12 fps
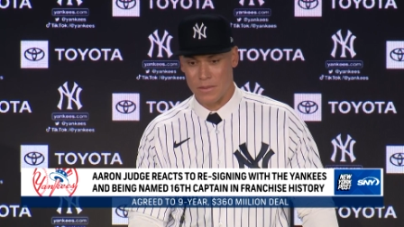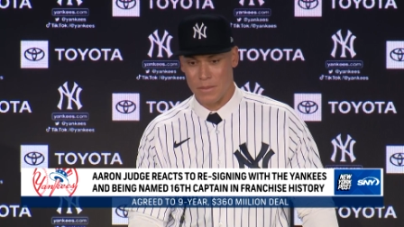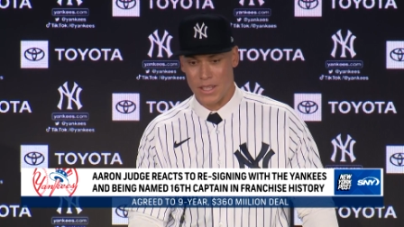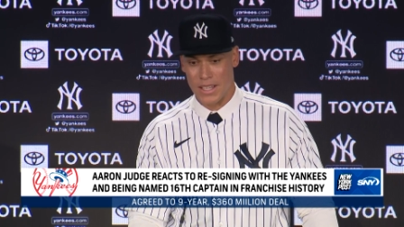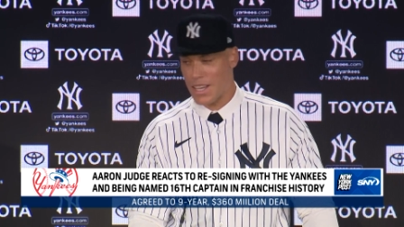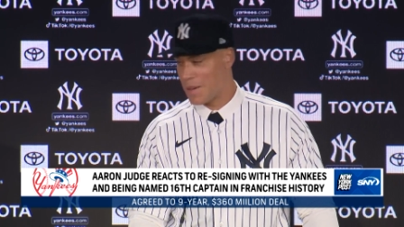
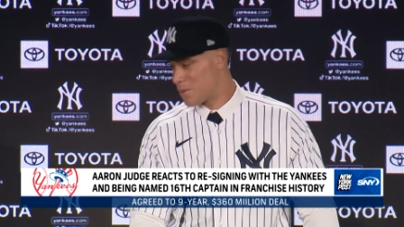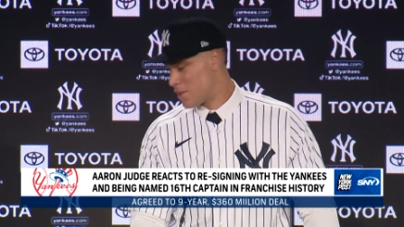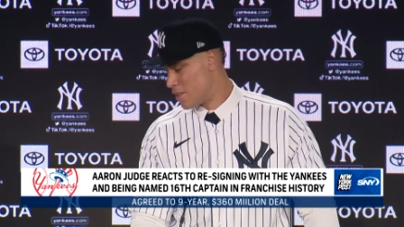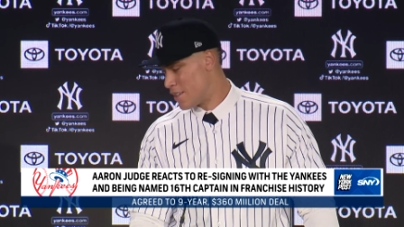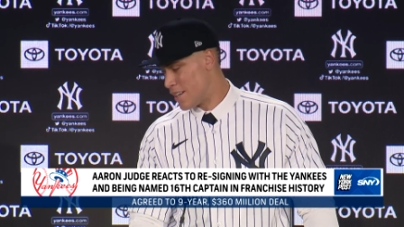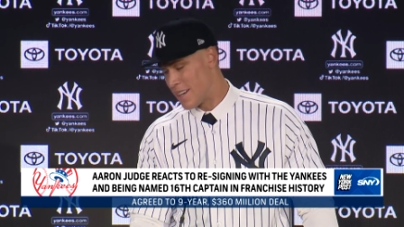be the
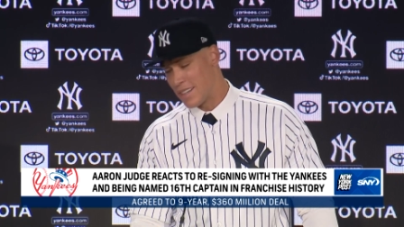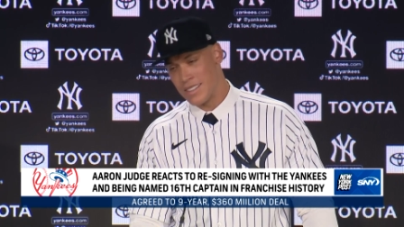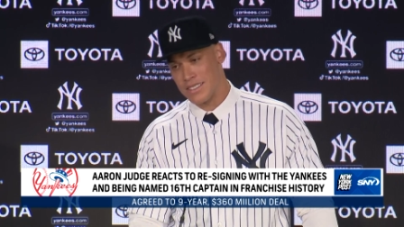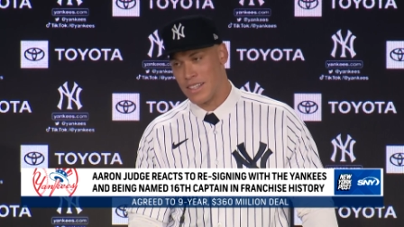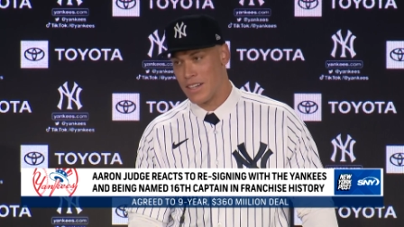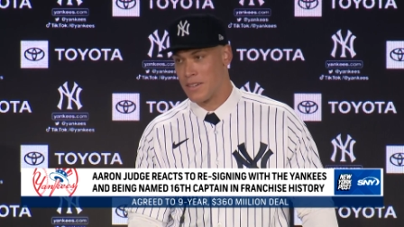captain of the
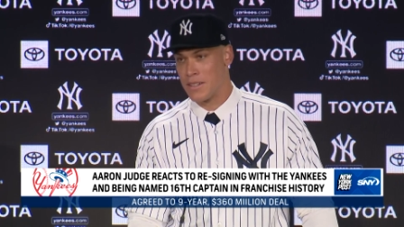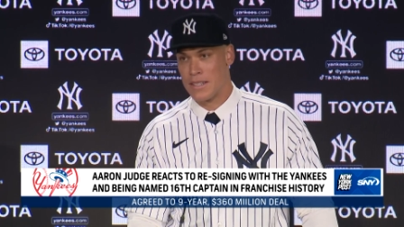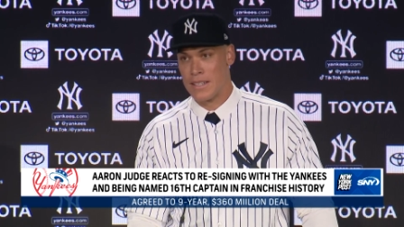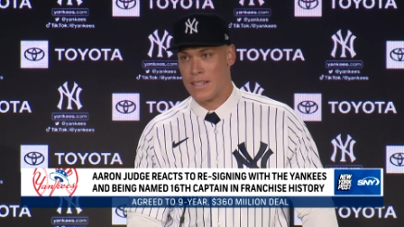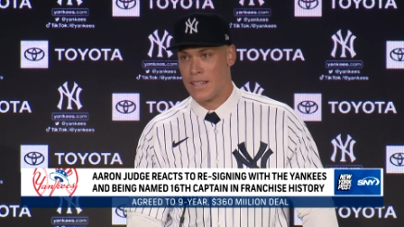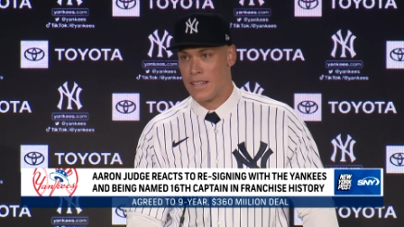Yankees now.
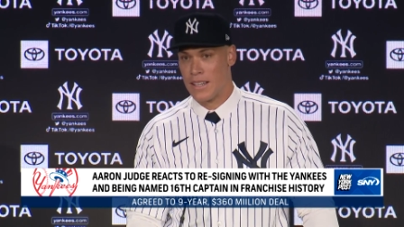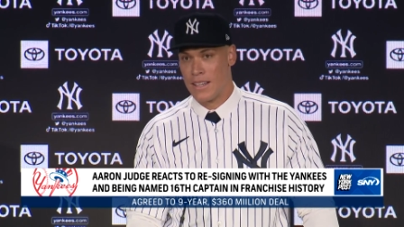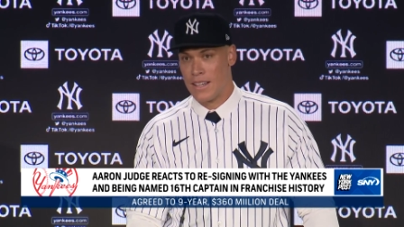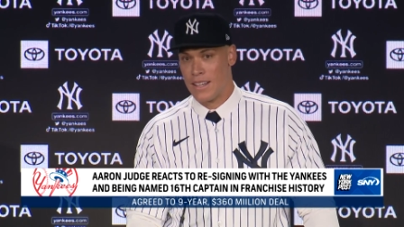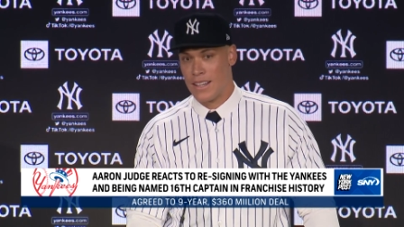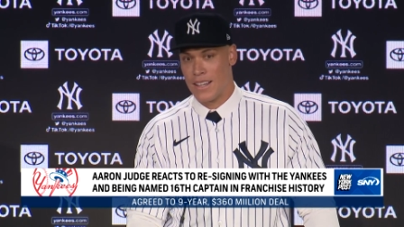
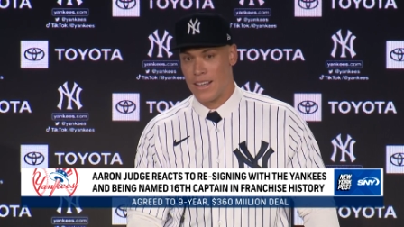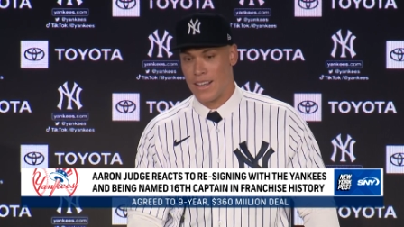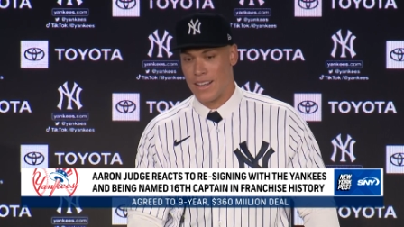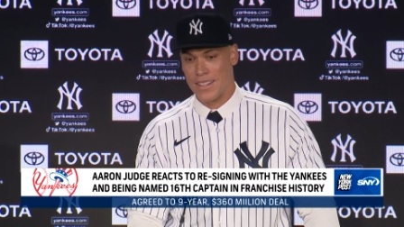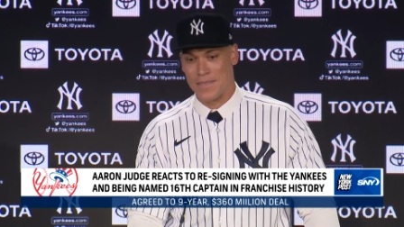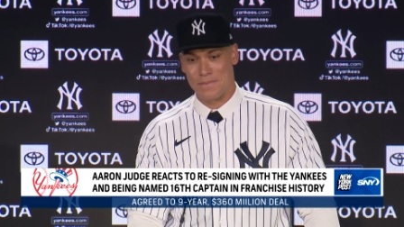
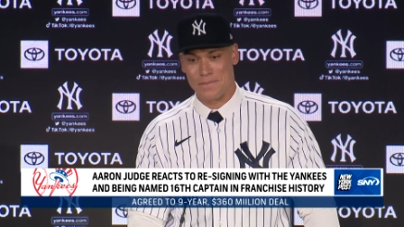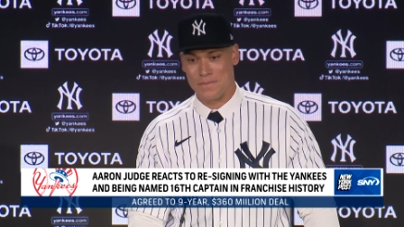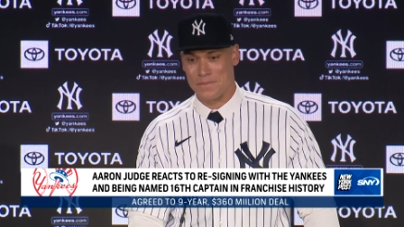Um,